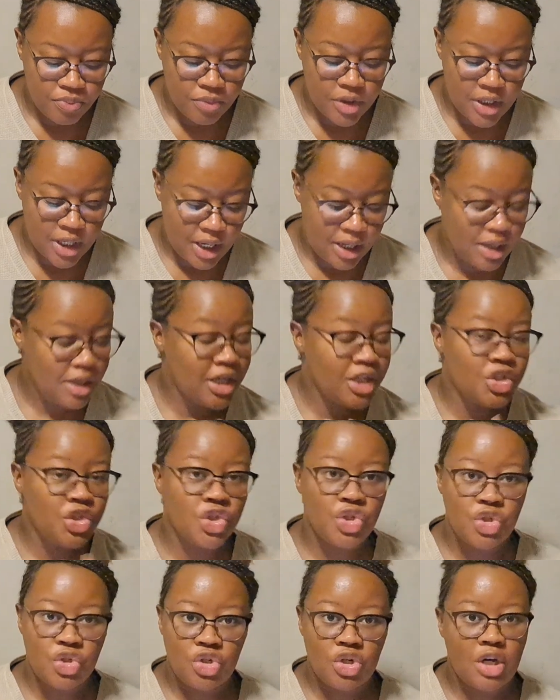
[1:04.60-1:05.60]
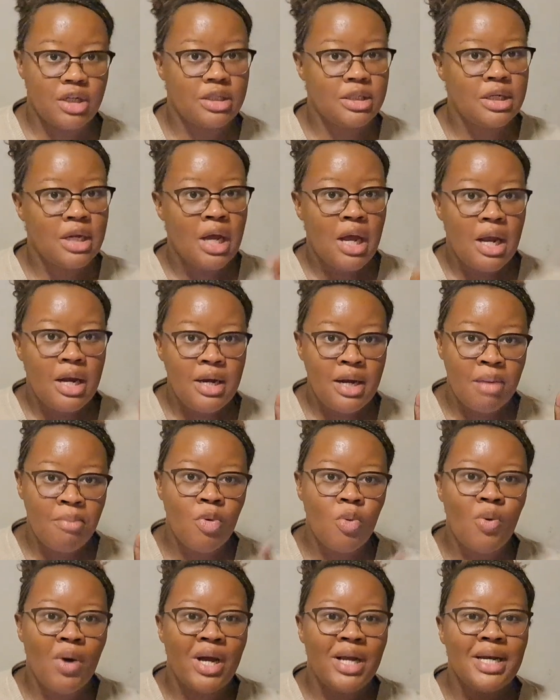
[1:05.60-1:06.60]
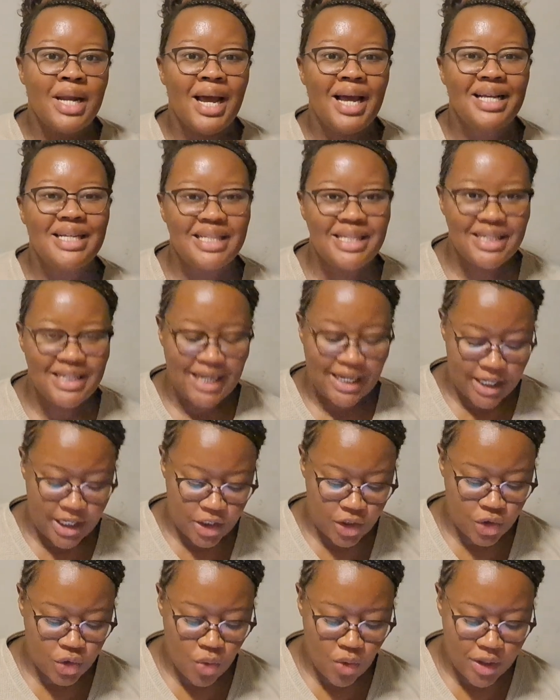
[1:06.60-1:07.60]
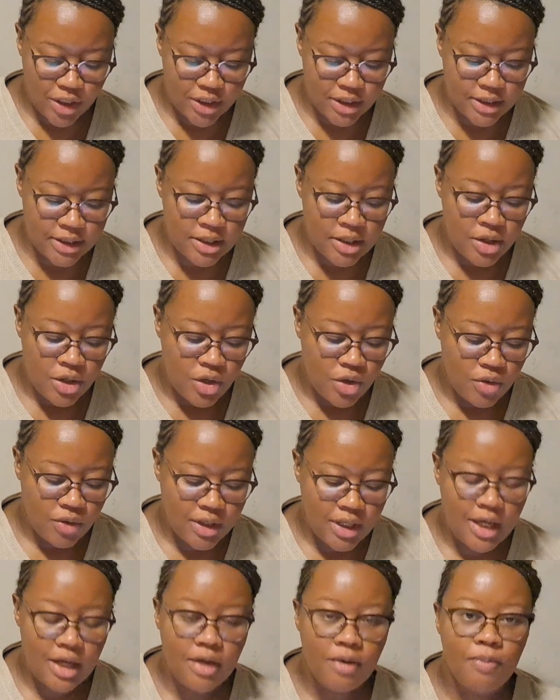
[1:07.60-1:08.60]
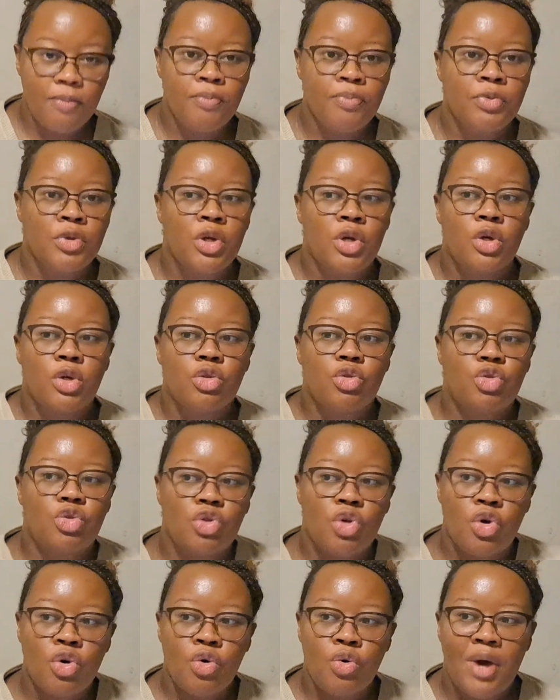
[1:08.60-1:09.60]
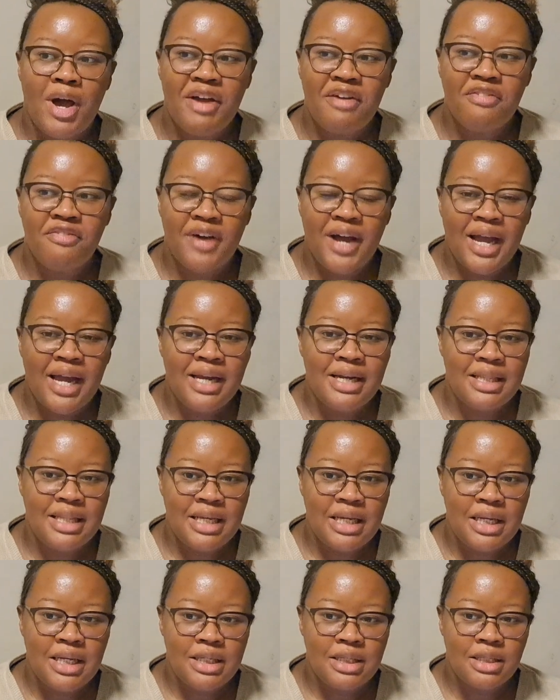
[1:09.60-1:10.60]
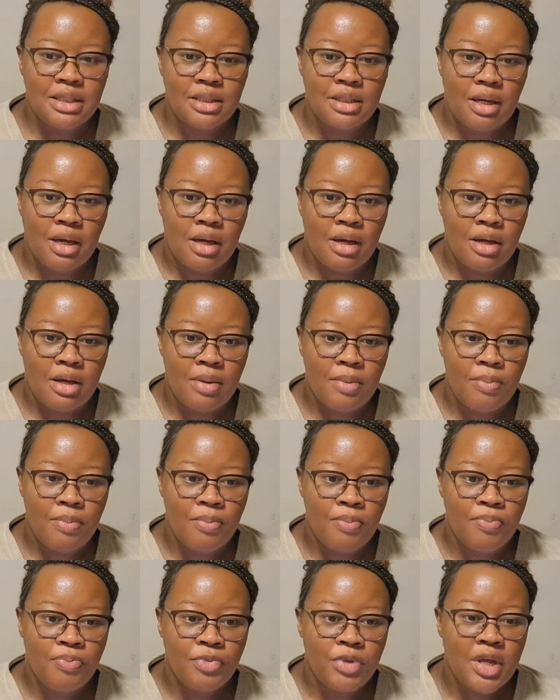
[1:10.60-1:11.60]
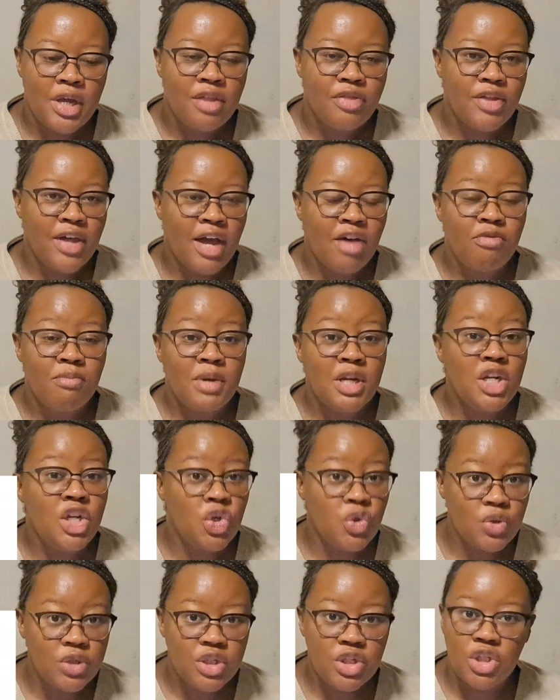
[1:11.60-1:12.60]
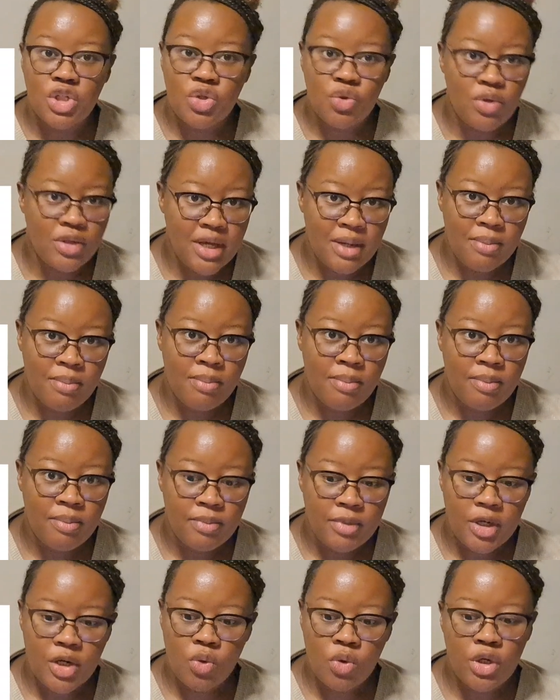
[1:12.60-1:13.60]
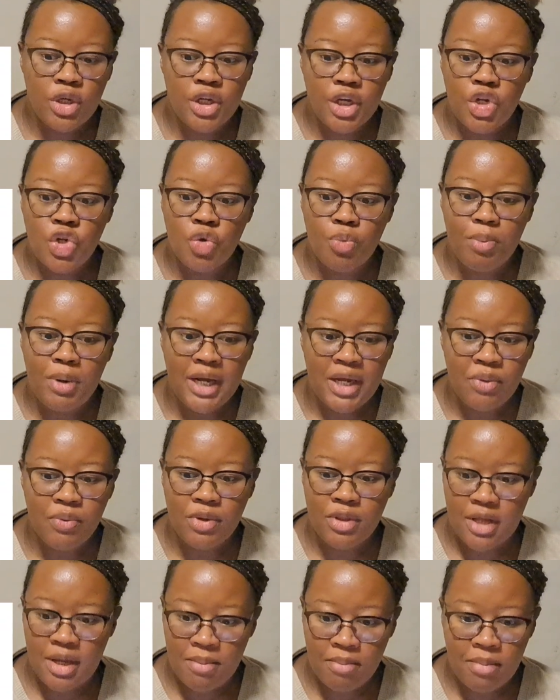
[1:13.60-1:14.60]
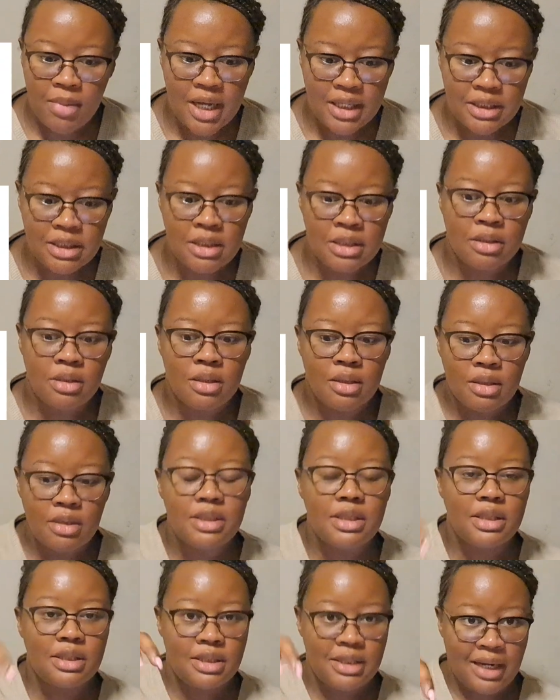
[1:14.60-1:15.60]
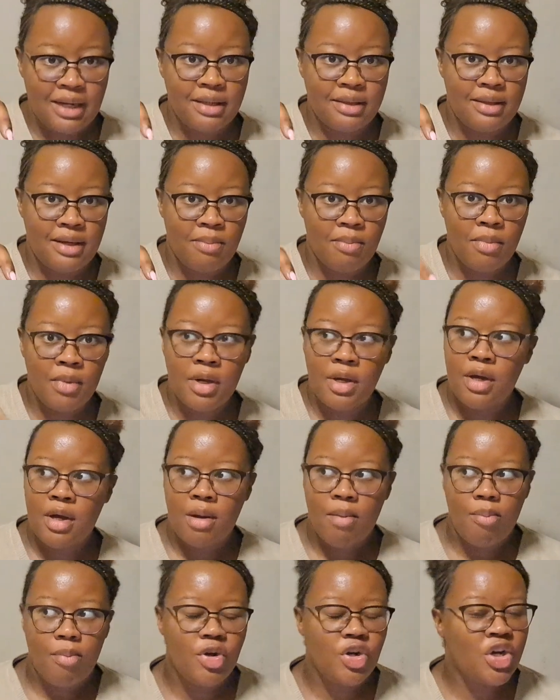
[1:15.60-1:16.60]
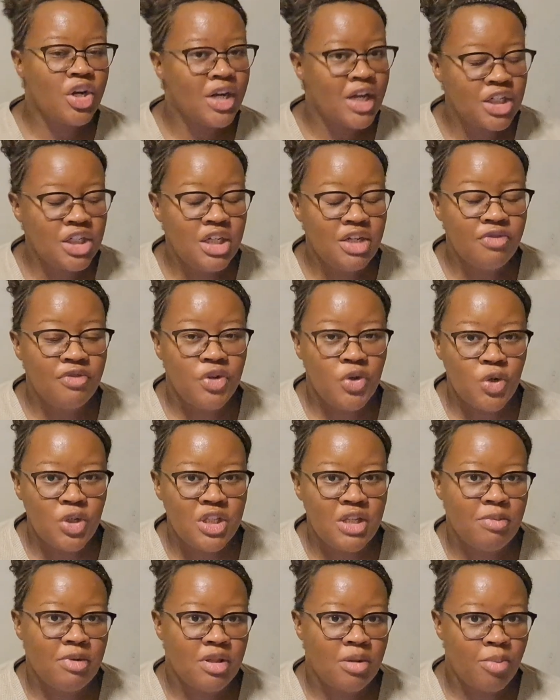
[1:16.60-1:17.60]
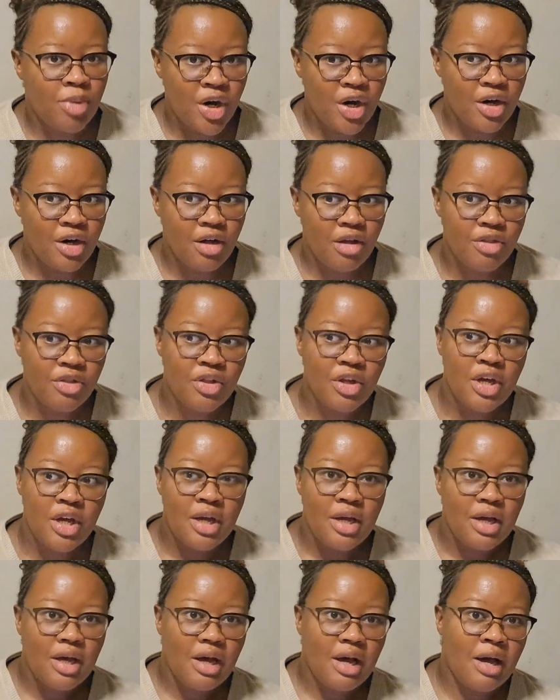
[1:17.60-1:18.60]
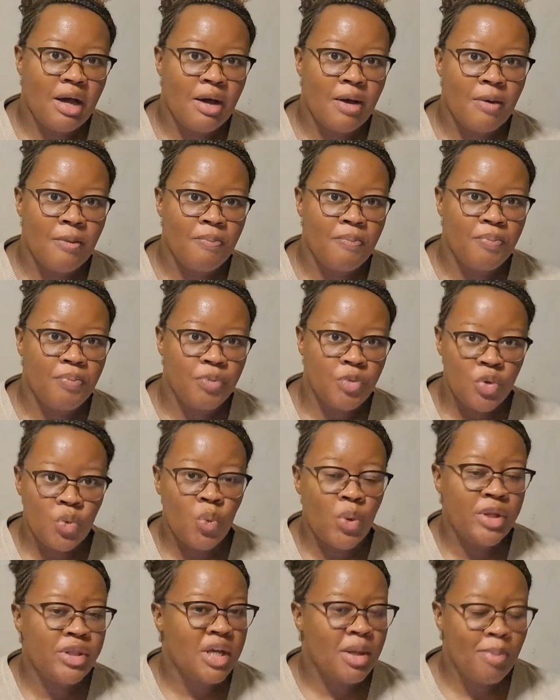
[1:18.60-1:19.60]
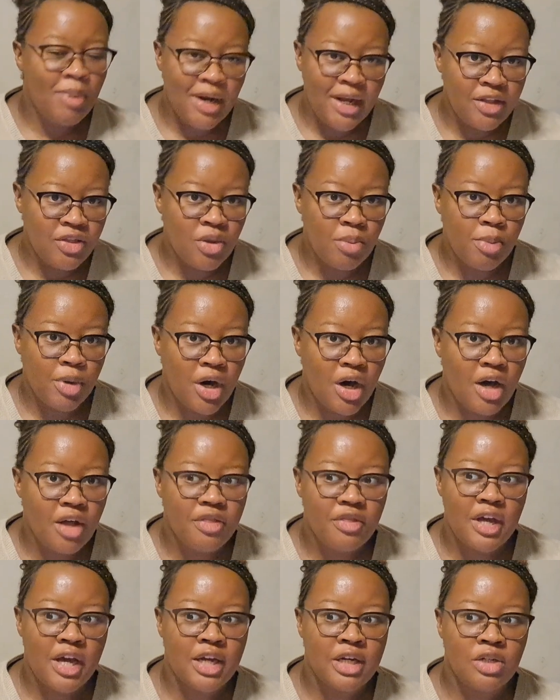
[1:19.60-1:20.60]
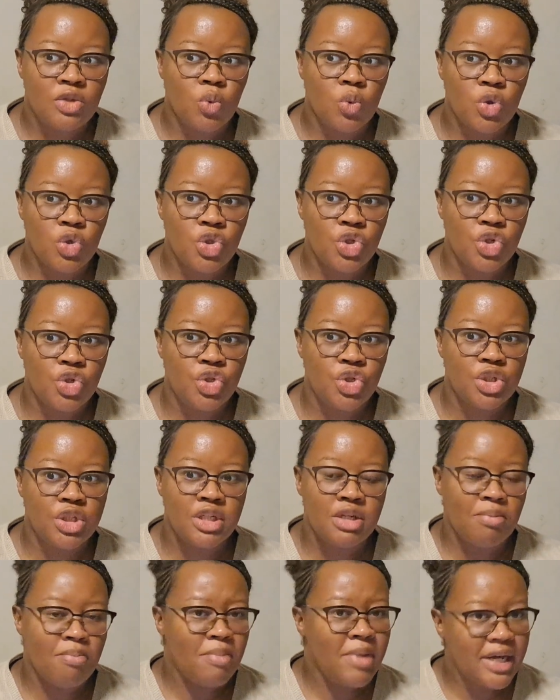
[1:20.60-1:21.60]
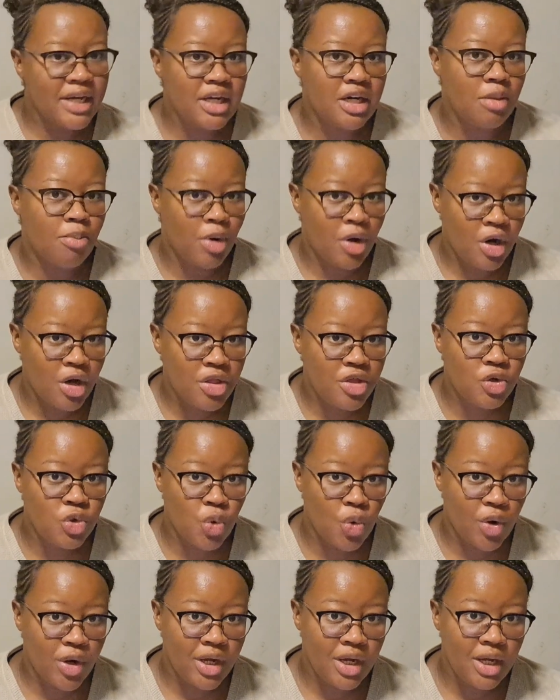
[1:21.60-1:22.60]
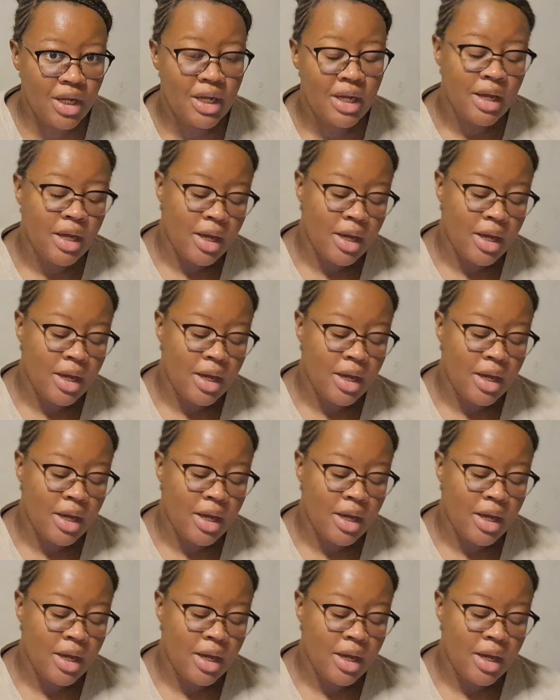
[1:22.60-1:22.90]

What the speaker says: Yeah, let's just start. Number 1, stacking toys. Okay, so I find these, they have many uses to them. Not only can you play with them as in stack them, but you can actually even use them in the bath. When they play in the bath, and also just to make it a bath toy.